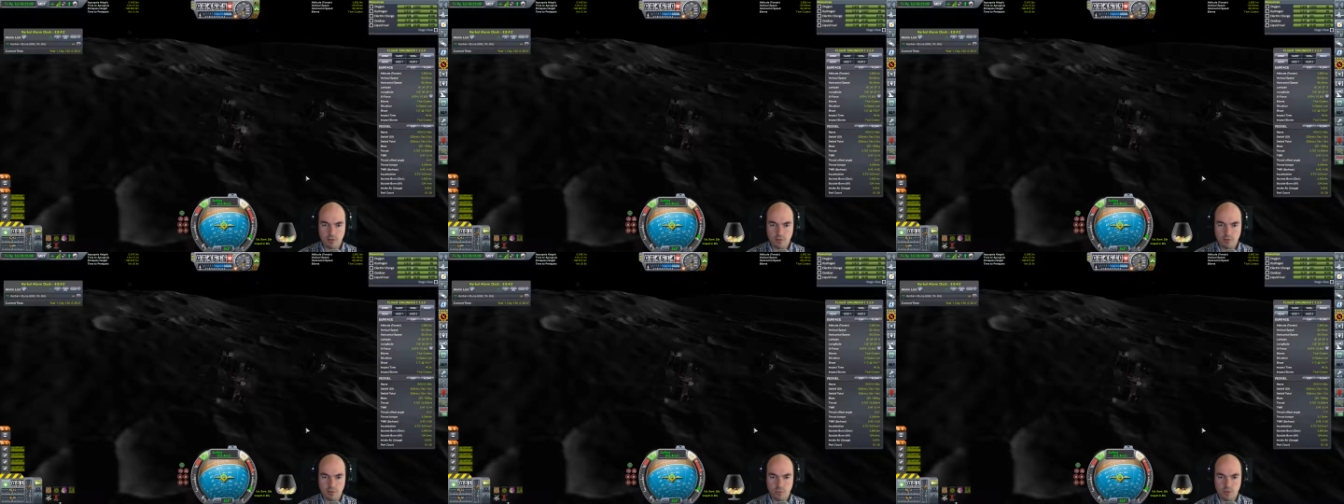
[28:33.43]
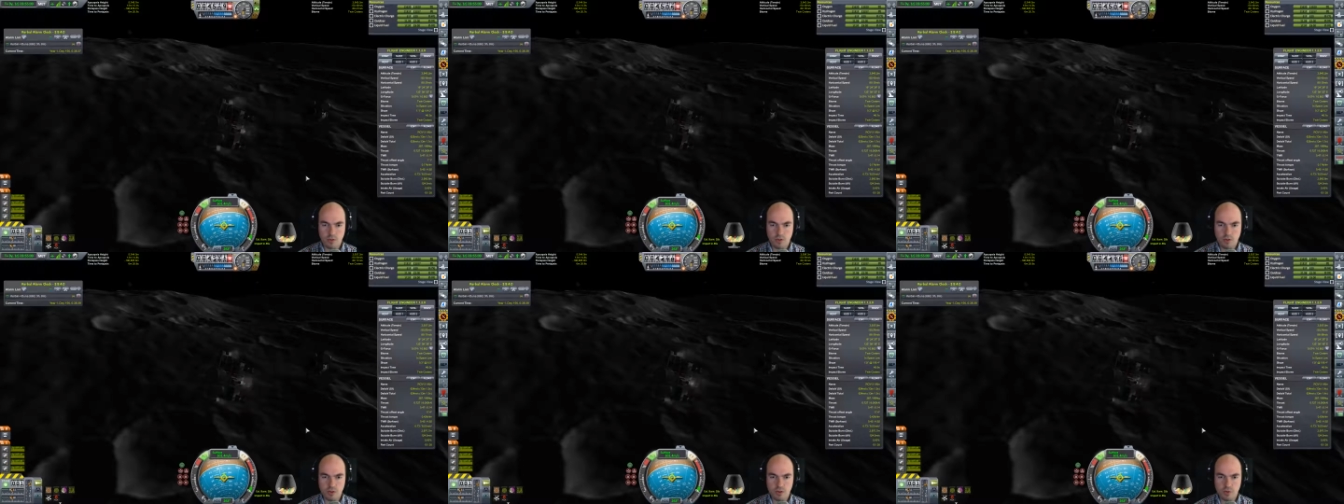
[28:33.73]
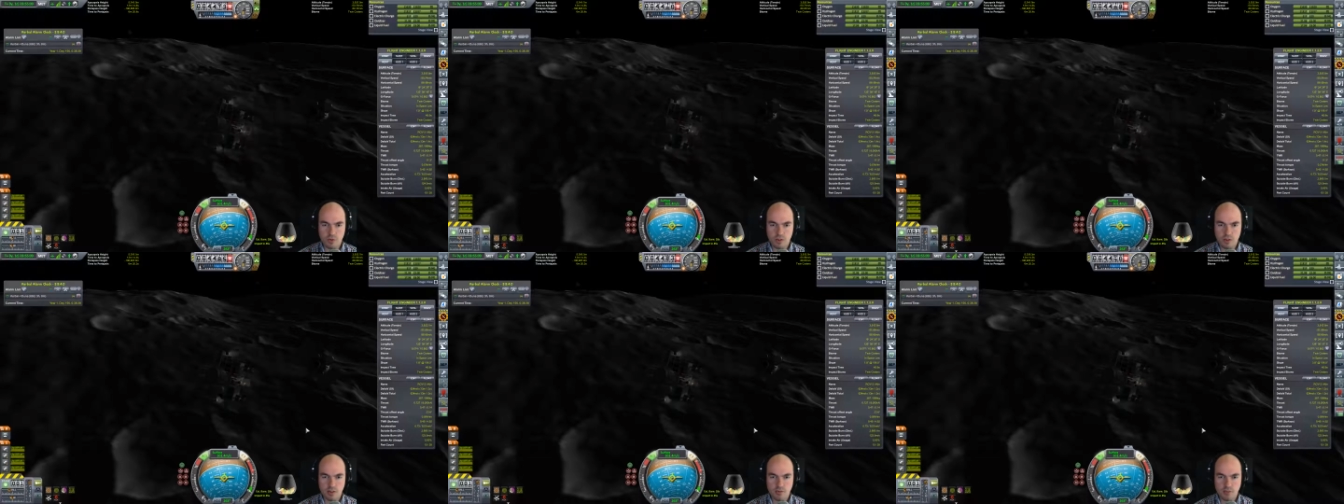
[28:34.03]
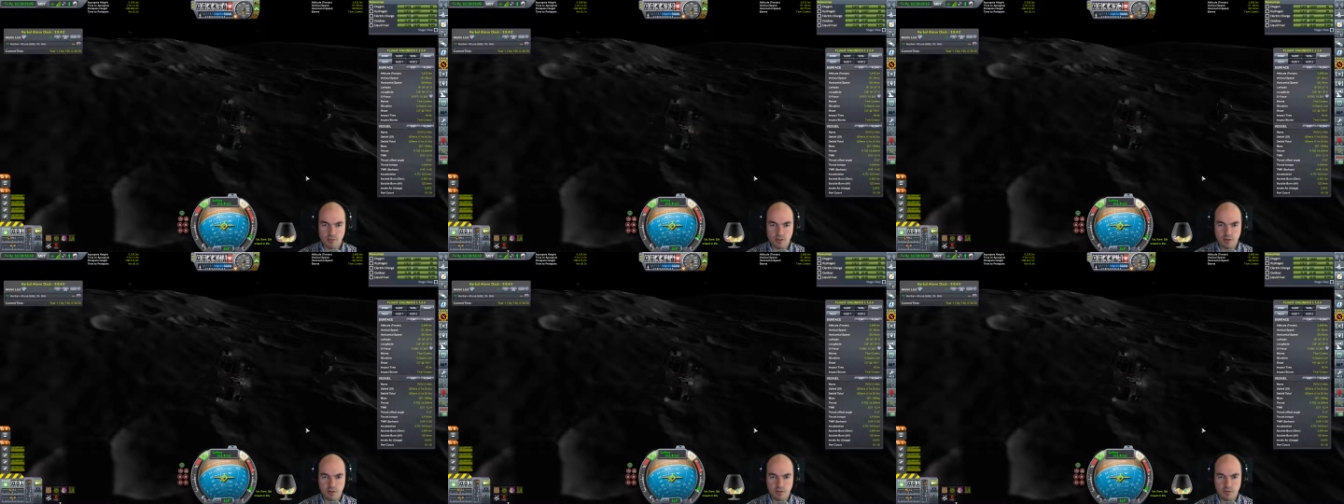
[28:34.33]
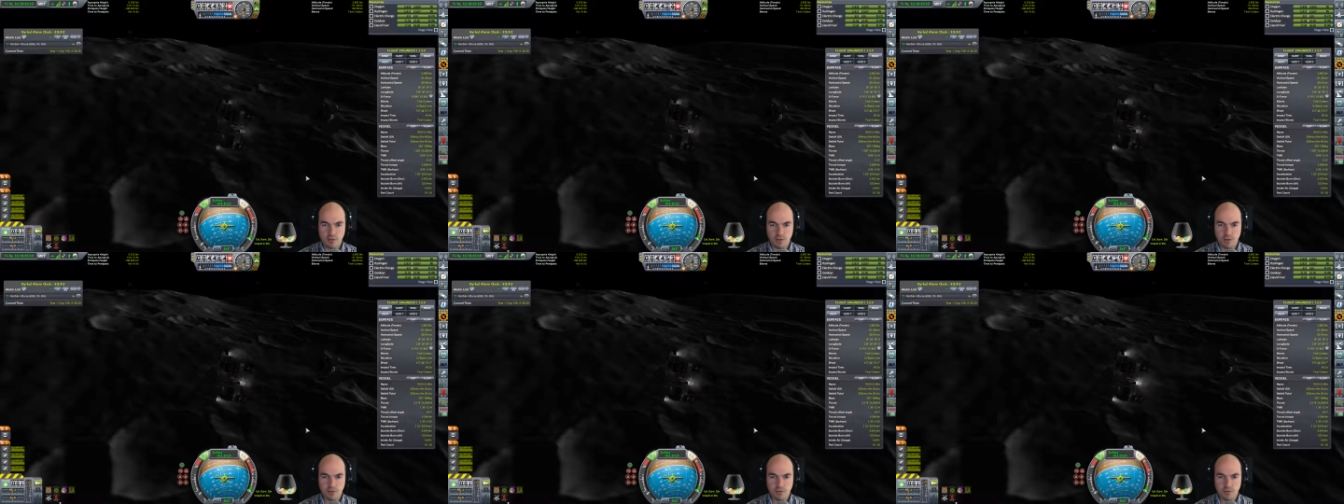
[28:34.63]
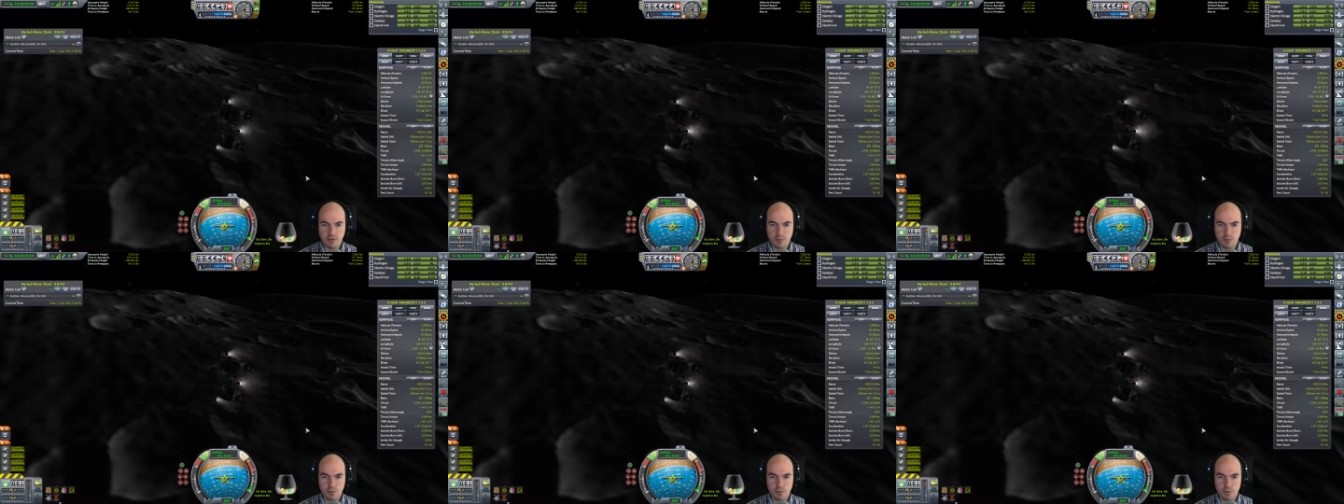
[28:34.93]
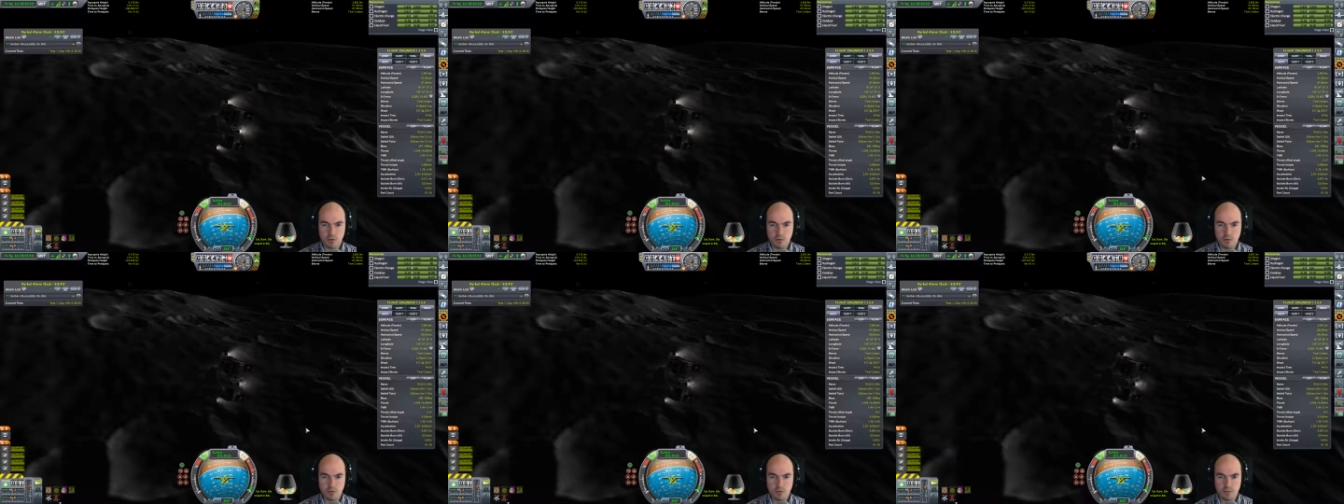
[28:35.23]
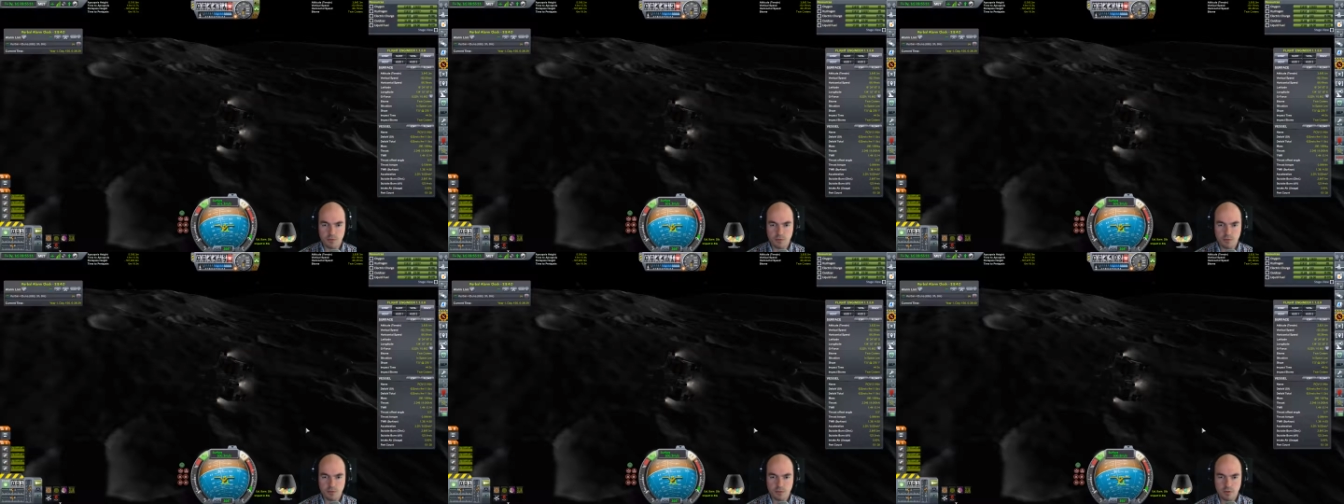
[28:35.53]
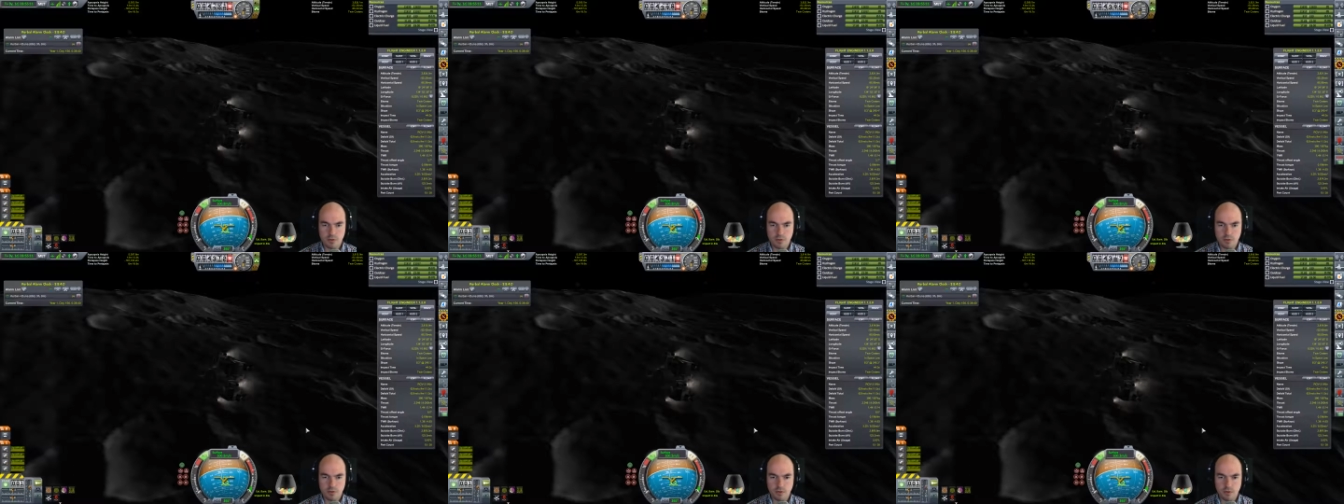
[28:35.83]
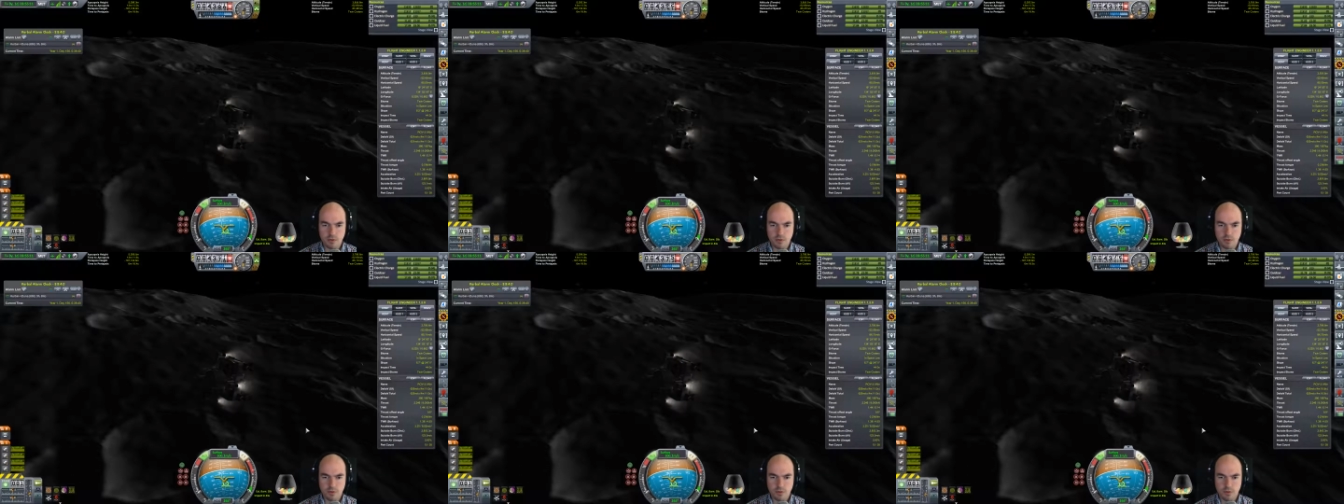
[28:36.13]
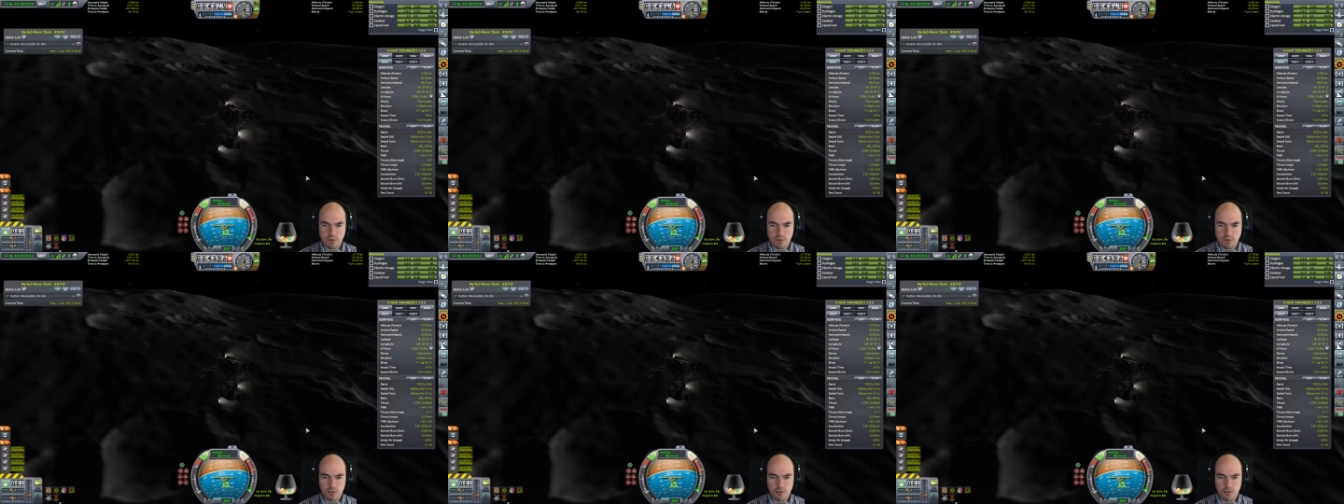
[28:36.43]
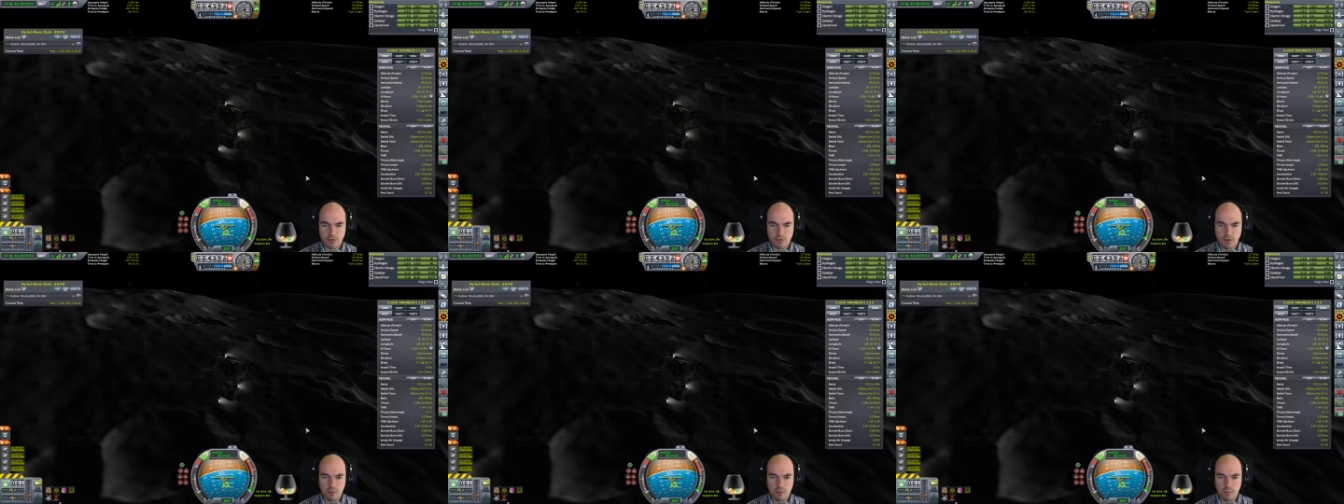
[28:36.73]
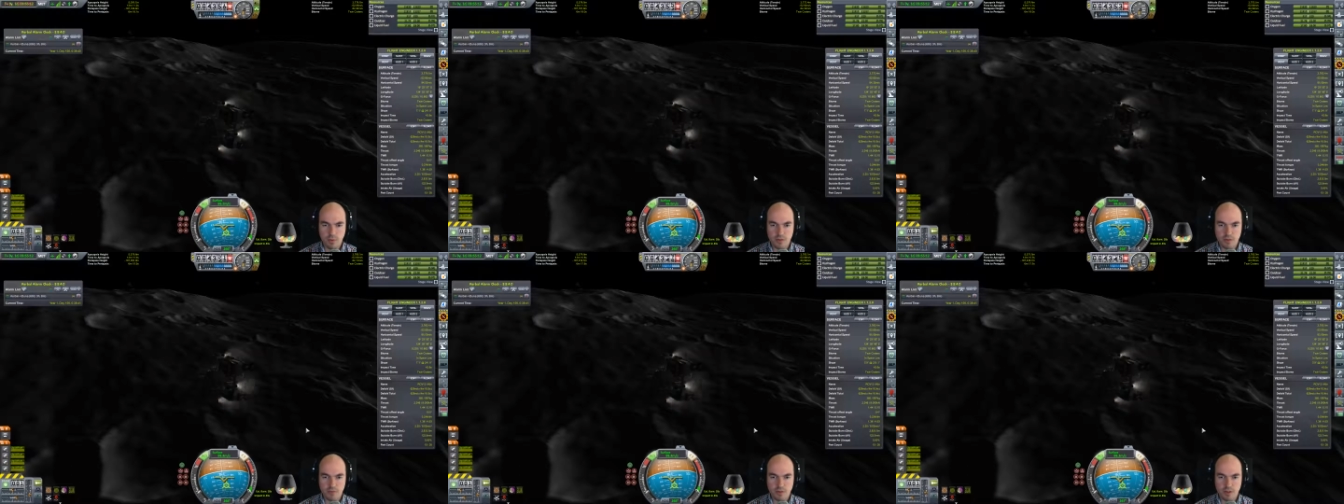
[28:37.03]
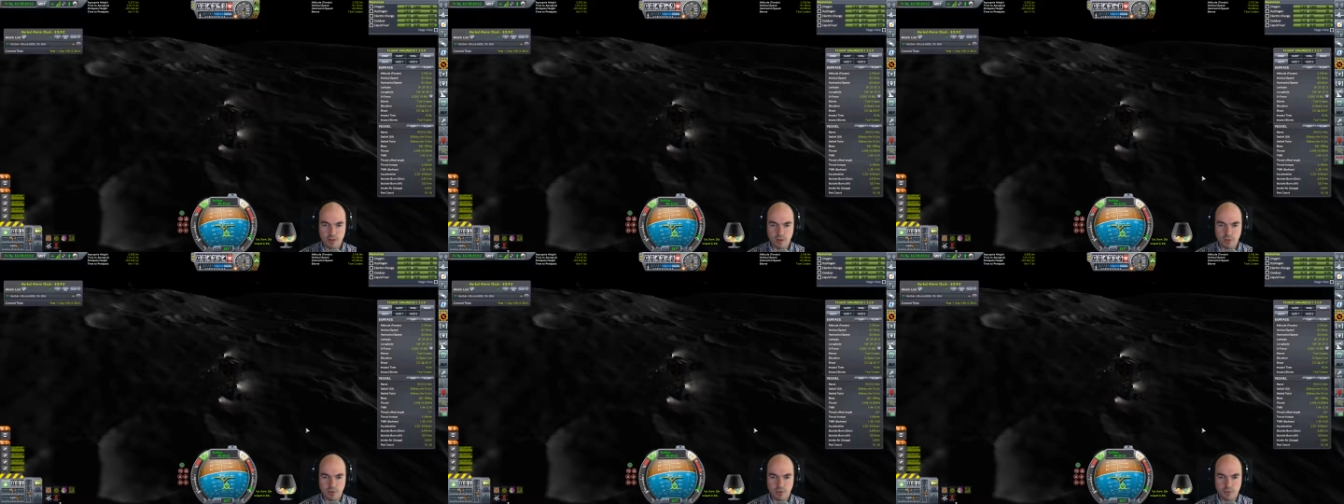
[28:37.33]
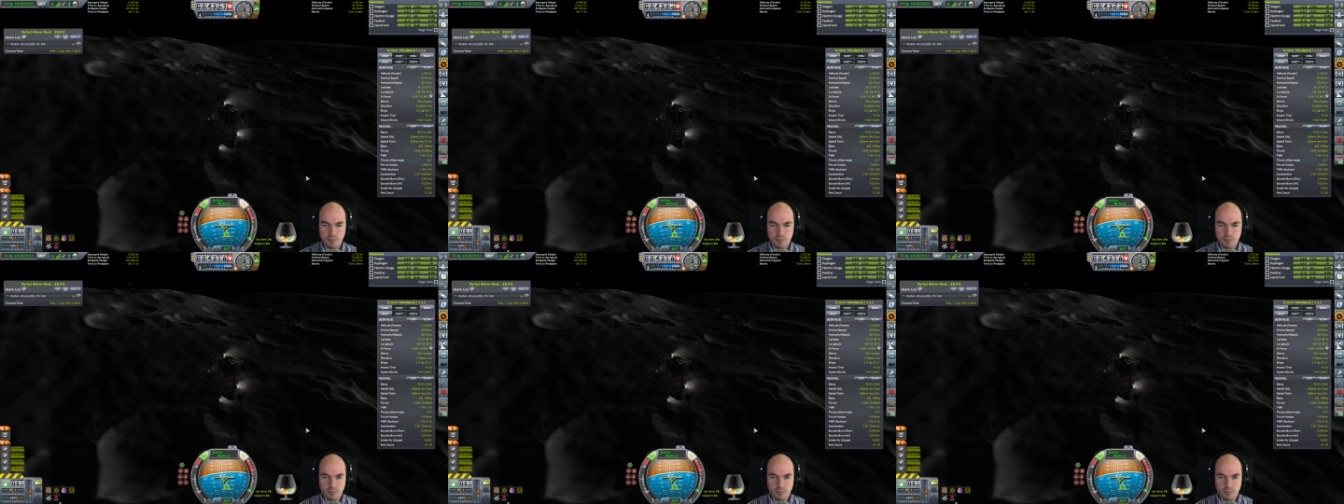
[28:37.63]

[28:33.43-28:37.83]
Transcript: We don't have any RCS anymore. So it's a bit of a downer.